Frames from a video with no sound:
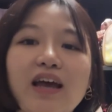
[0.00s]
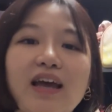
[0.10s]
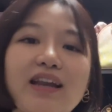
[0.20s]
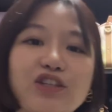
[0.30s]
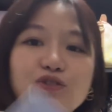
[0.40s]

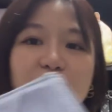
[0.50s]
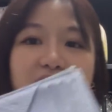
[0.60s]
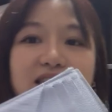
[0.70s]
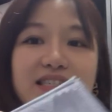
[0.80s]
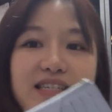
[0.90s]
And as you
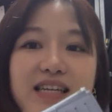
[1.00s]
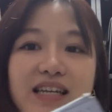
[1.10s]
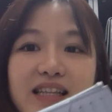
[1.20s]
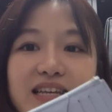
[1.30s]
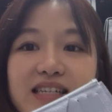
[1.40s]
can see,
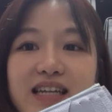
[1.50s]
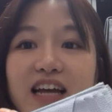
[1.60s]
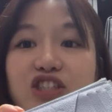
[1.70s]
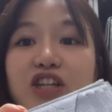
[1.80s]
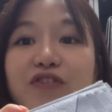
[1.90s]
these are
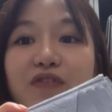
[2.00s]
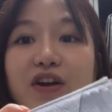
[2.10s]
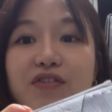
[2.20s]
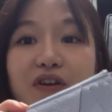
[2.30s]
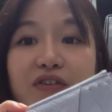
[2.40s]
actually
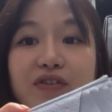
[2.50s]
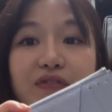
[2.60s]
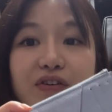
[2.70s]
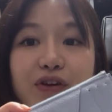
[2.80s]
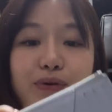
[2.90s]

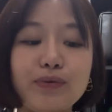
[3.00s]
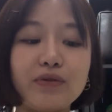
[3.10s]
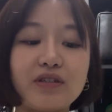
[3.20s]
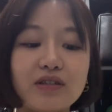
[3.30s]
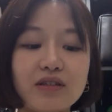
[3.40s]
very
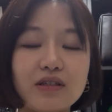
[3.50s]
used.